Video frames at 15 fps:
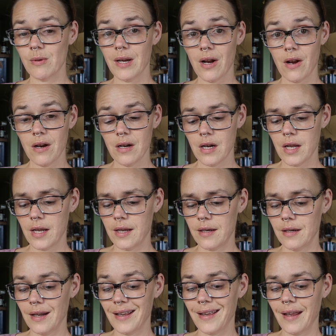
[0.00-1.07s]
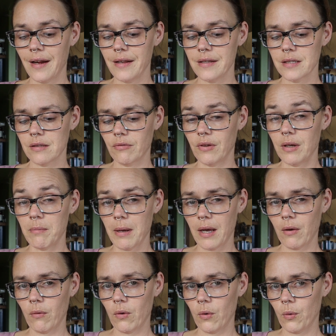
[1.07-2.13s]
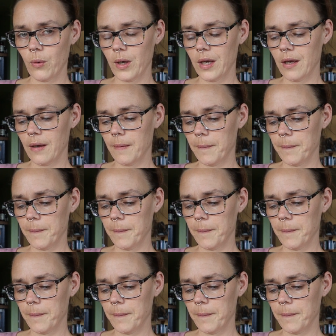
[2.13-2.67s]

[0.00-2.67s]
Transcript: sweetheart and get his feedback real quick.